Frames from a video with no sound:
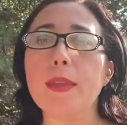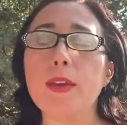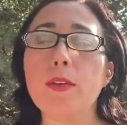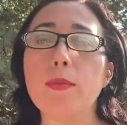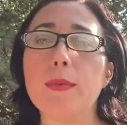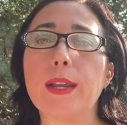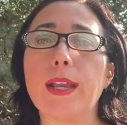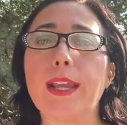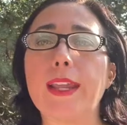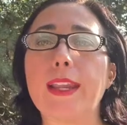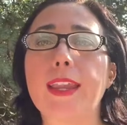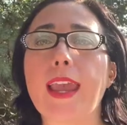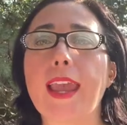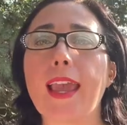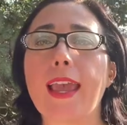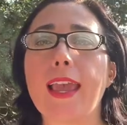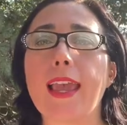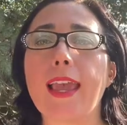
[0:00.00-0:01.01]
to read
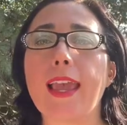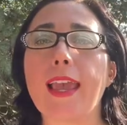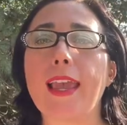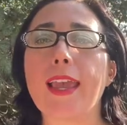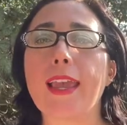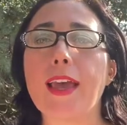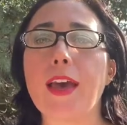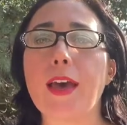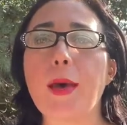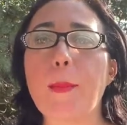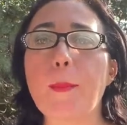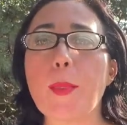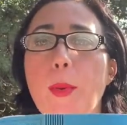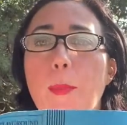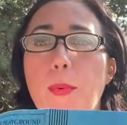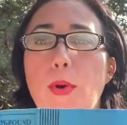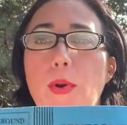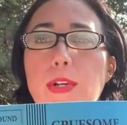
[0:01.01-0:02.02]
a
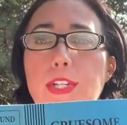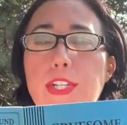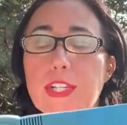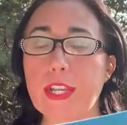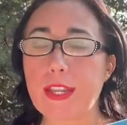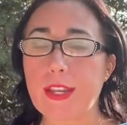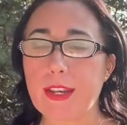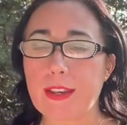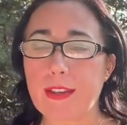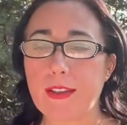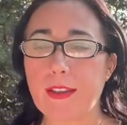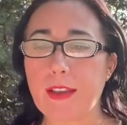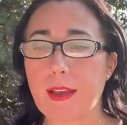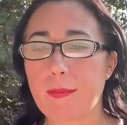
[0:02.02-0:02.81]
portion.